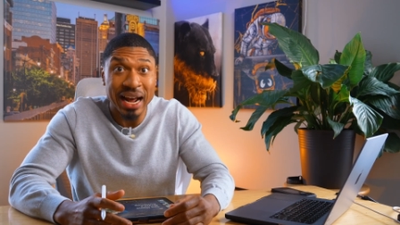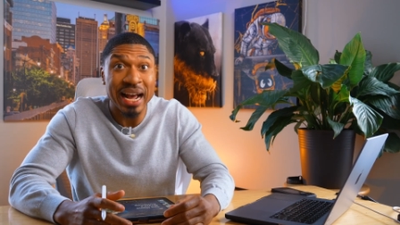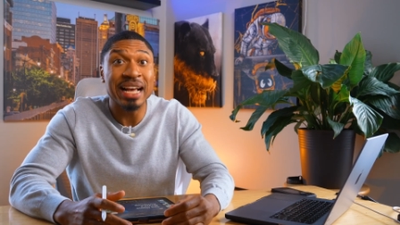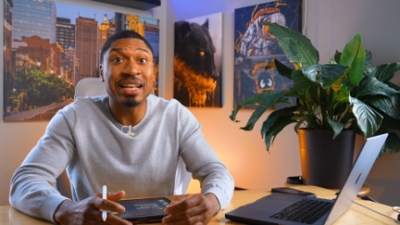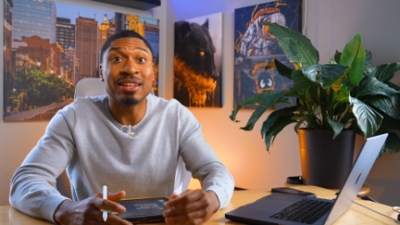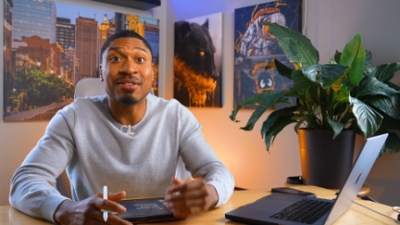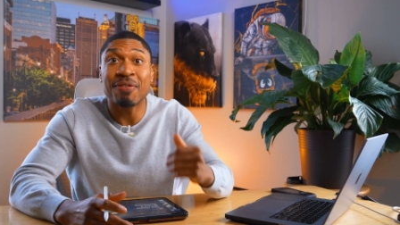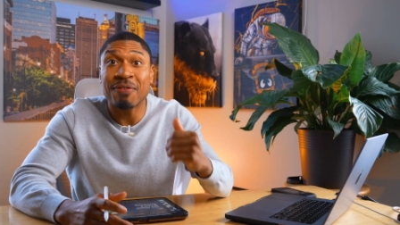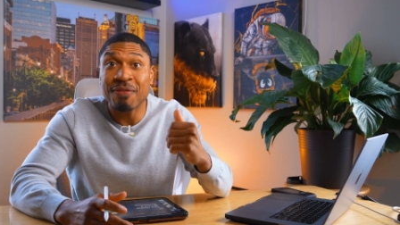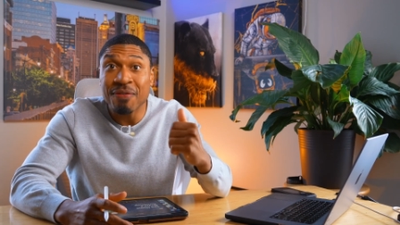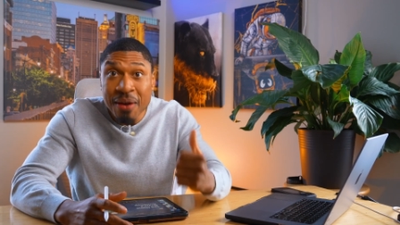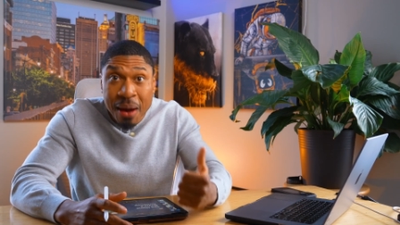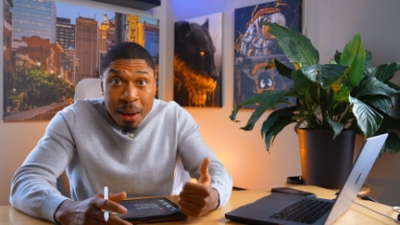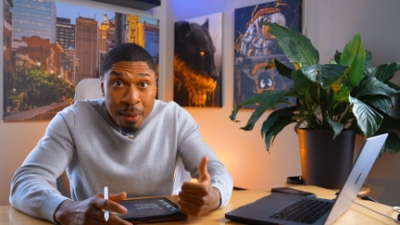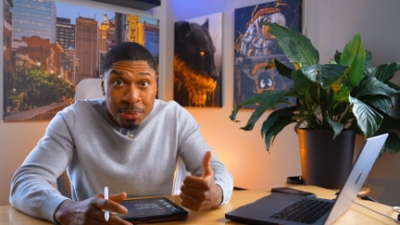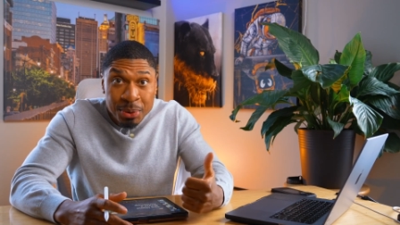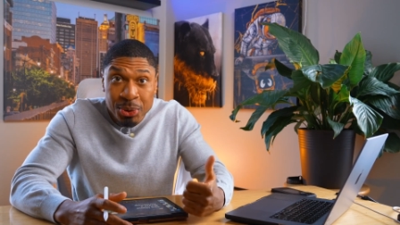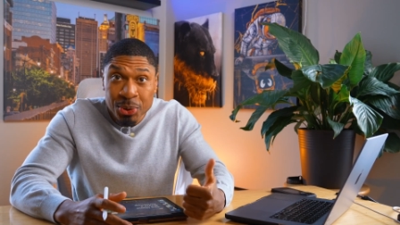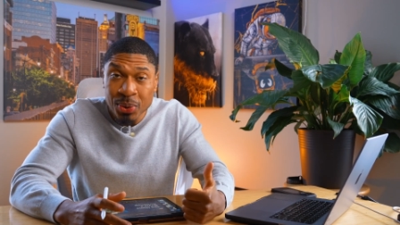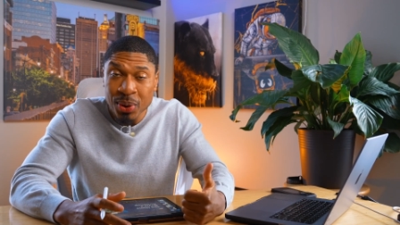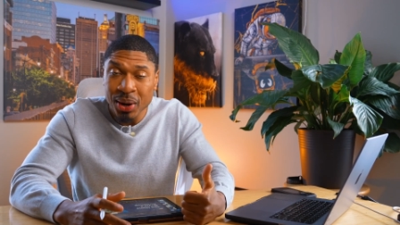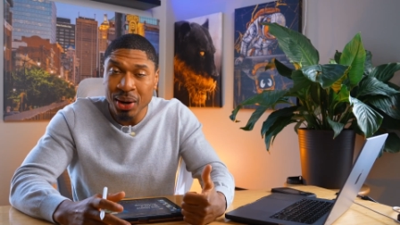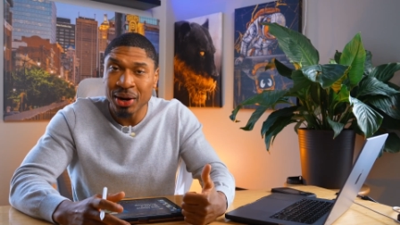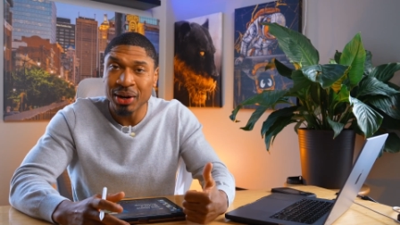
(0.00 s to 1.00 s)
It's
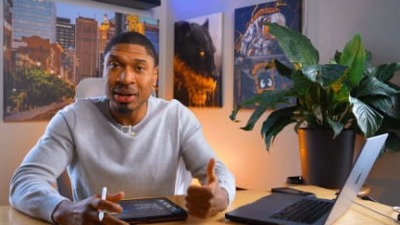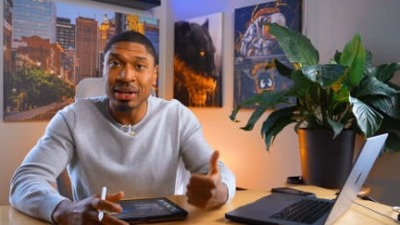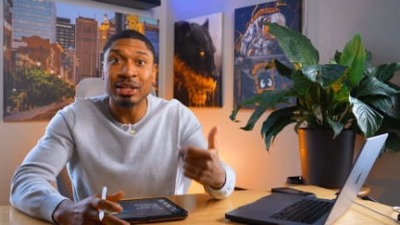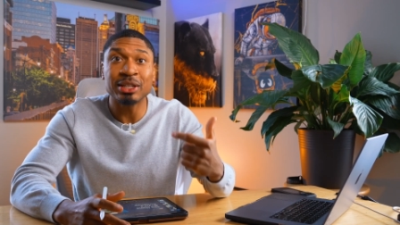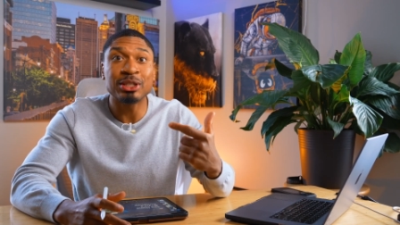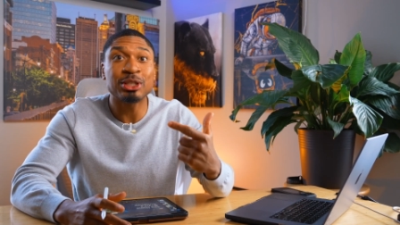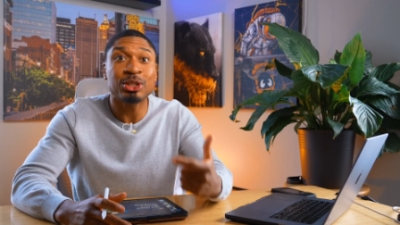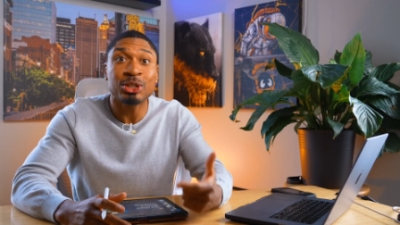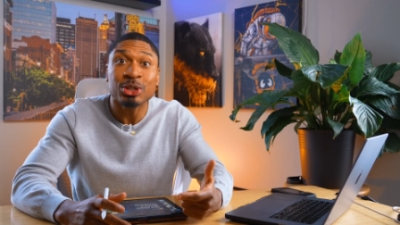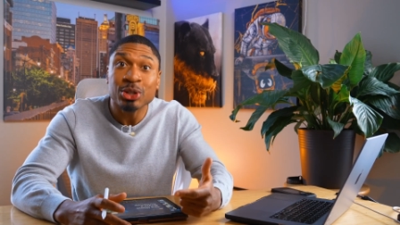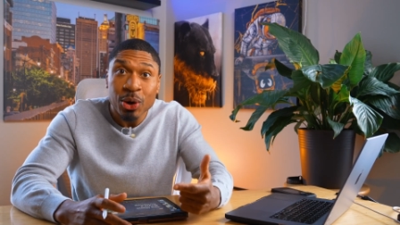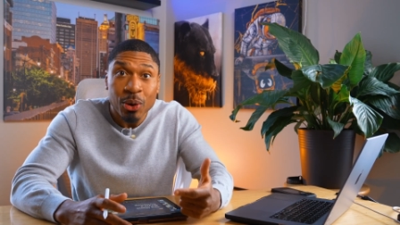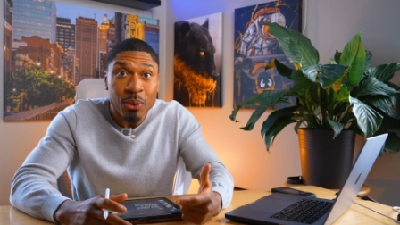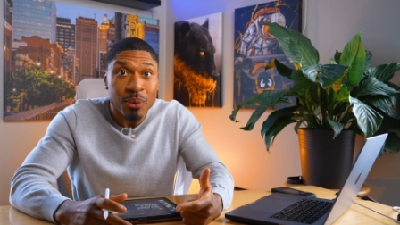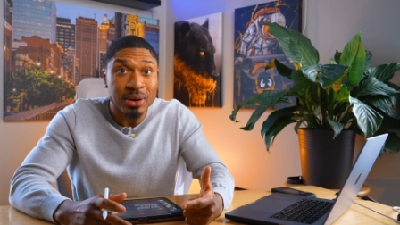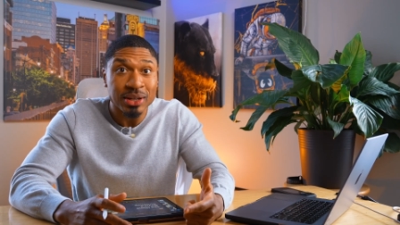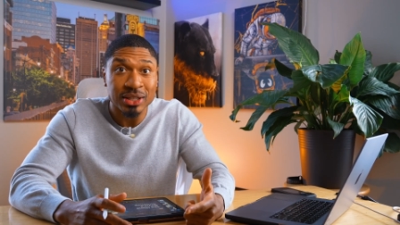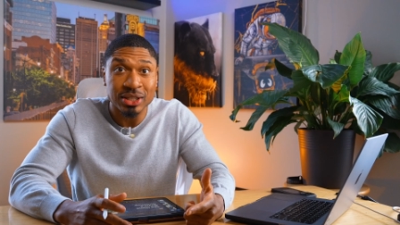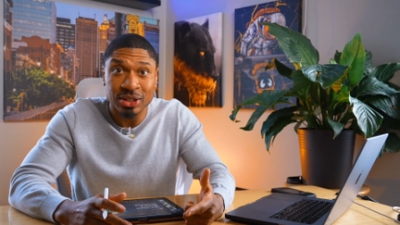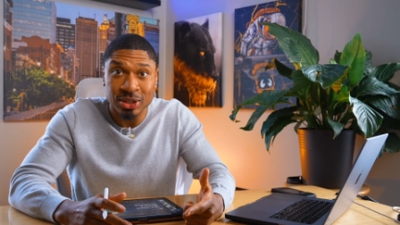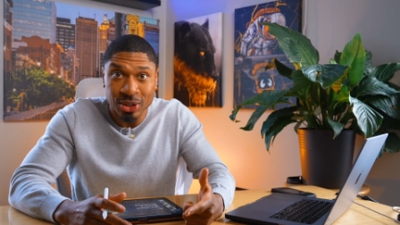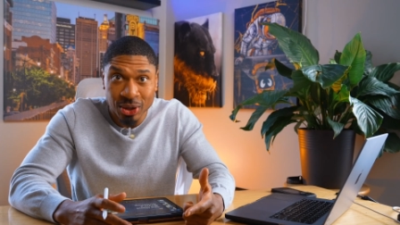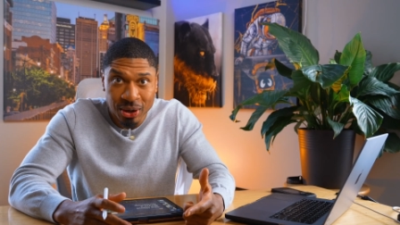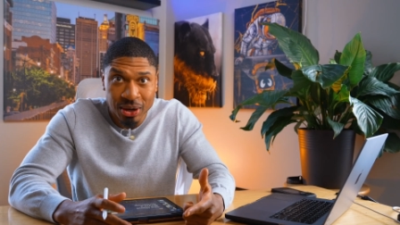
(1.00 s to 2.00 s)
February, the snow is
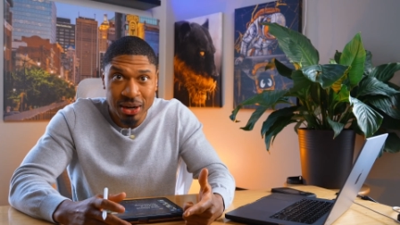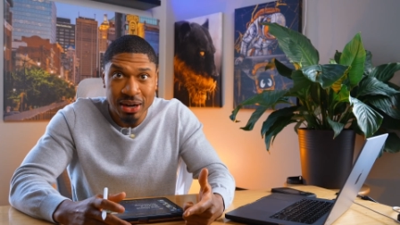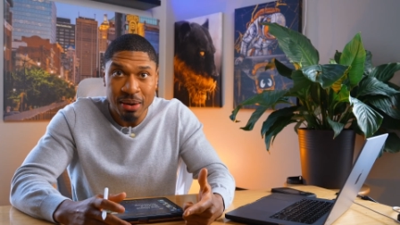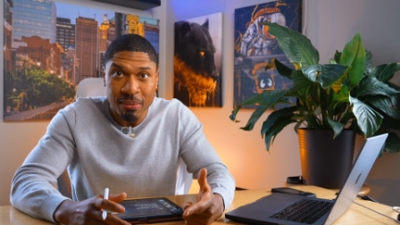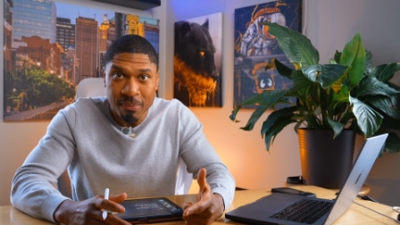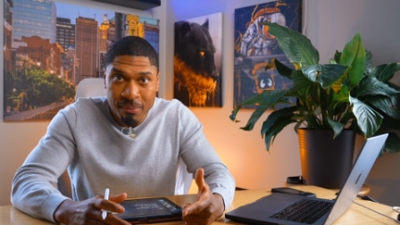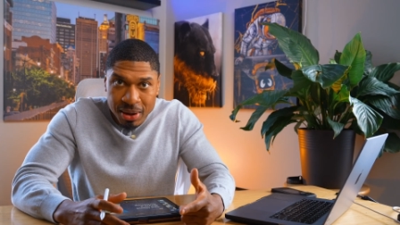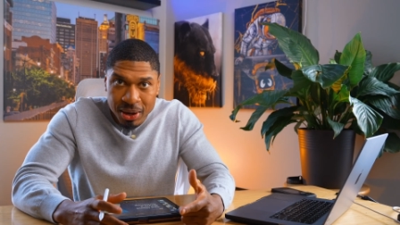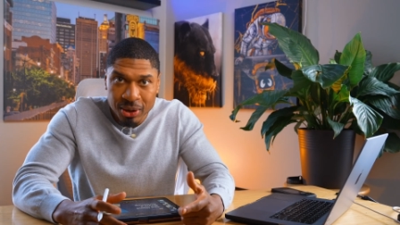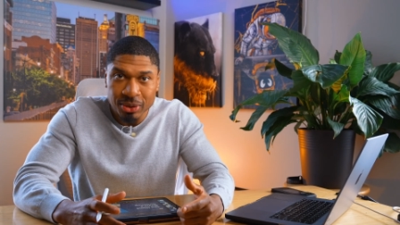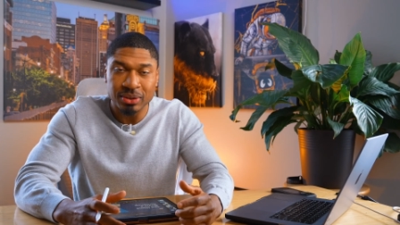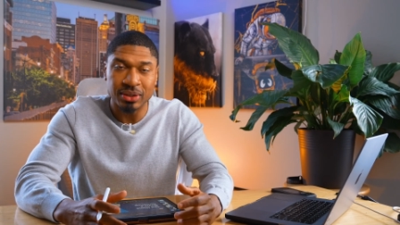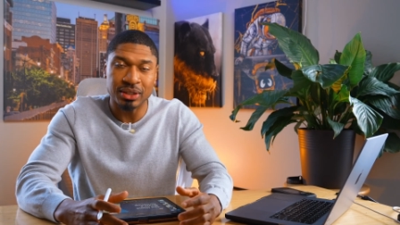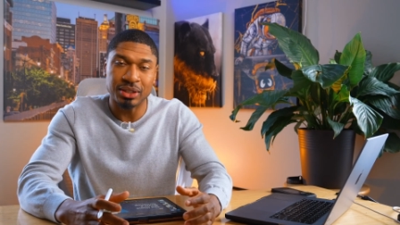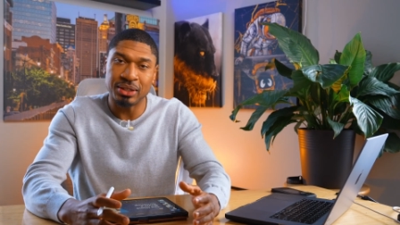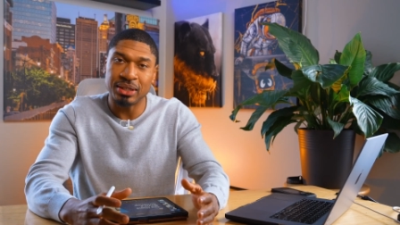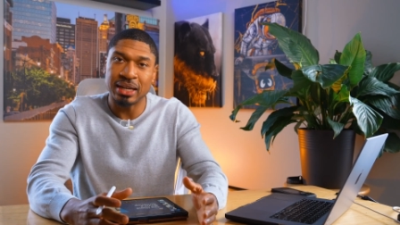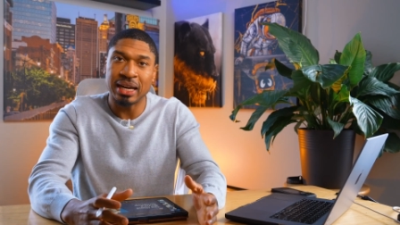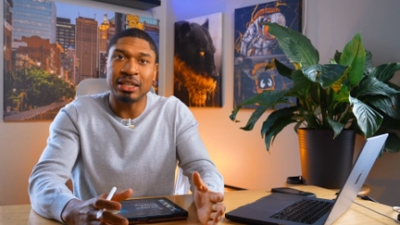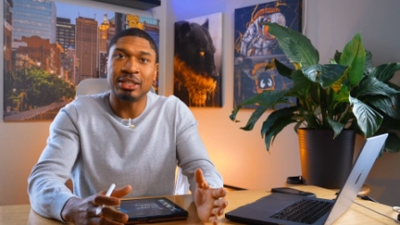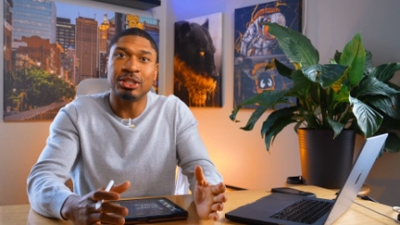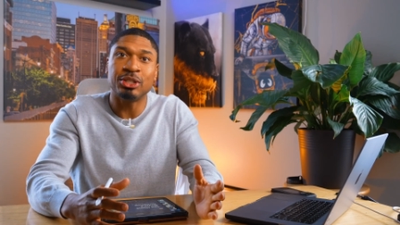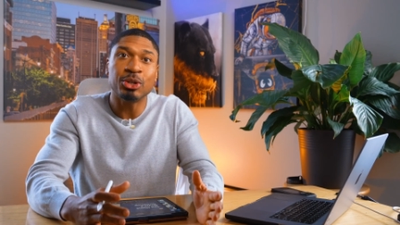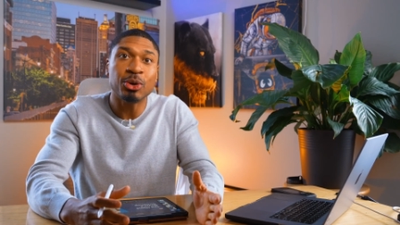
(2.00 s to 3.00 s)
starting to melt, and you
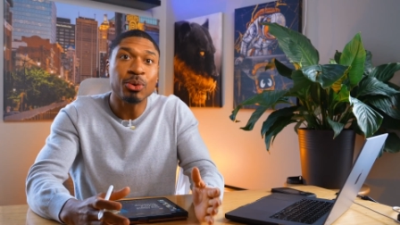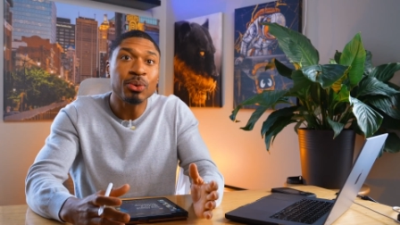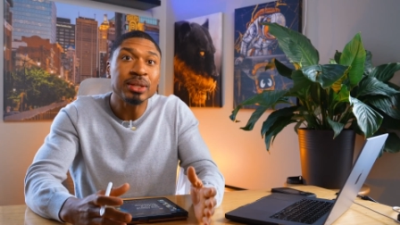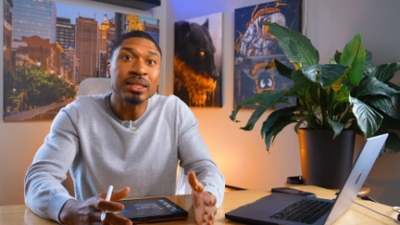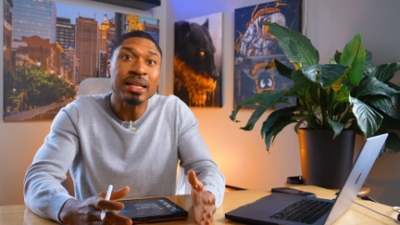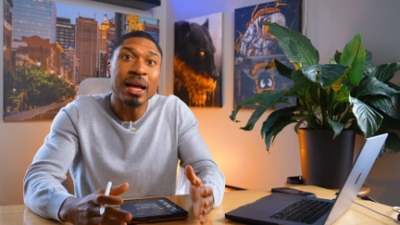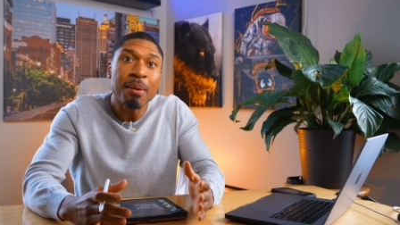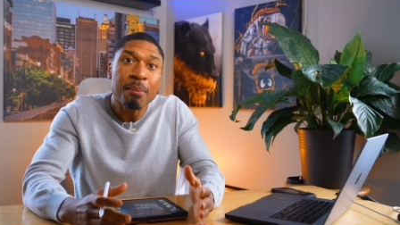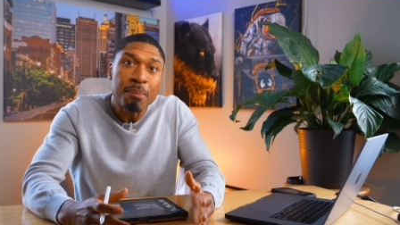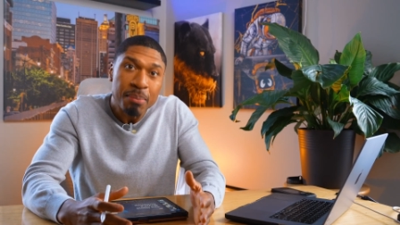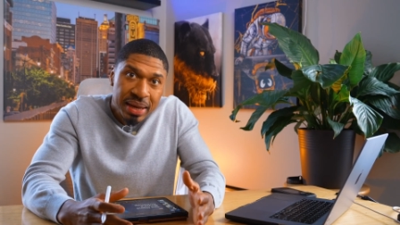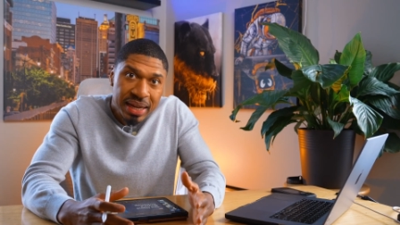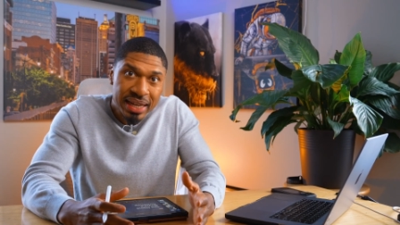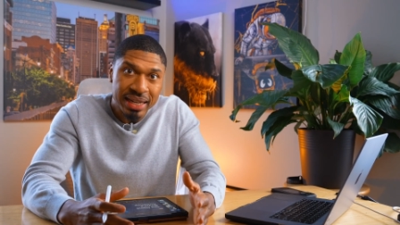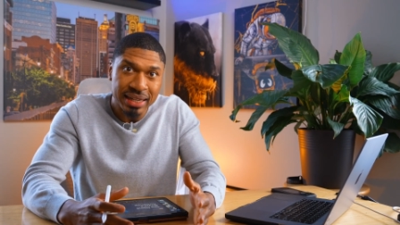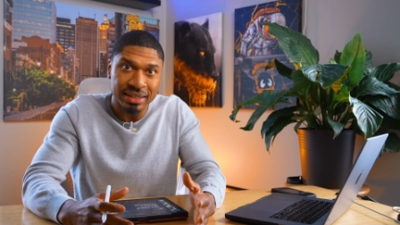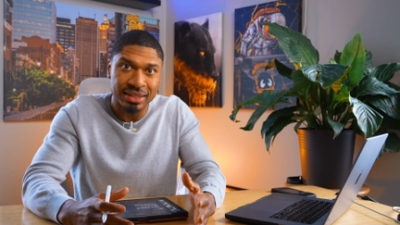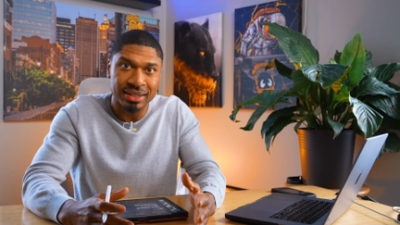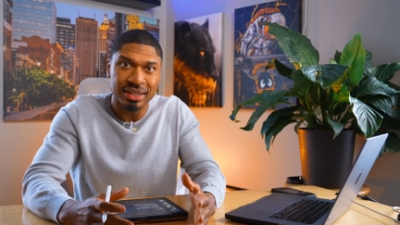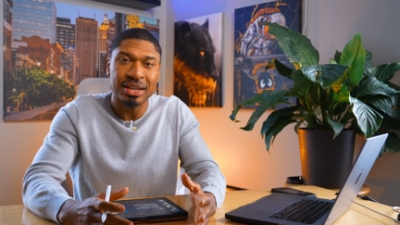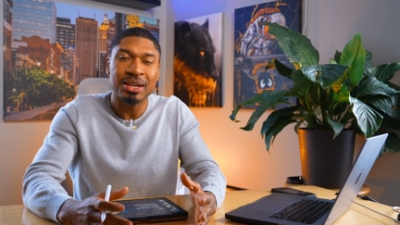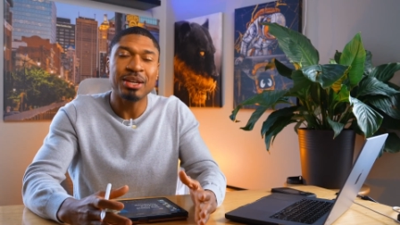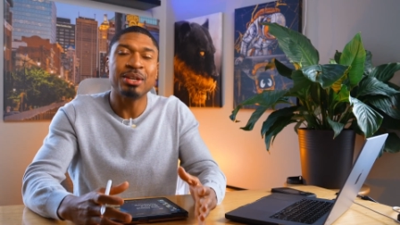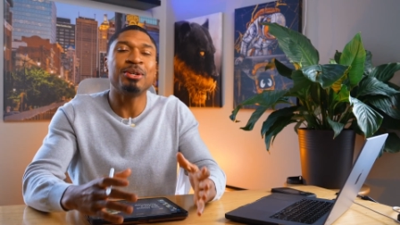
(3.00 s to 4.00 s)
guys know what that means.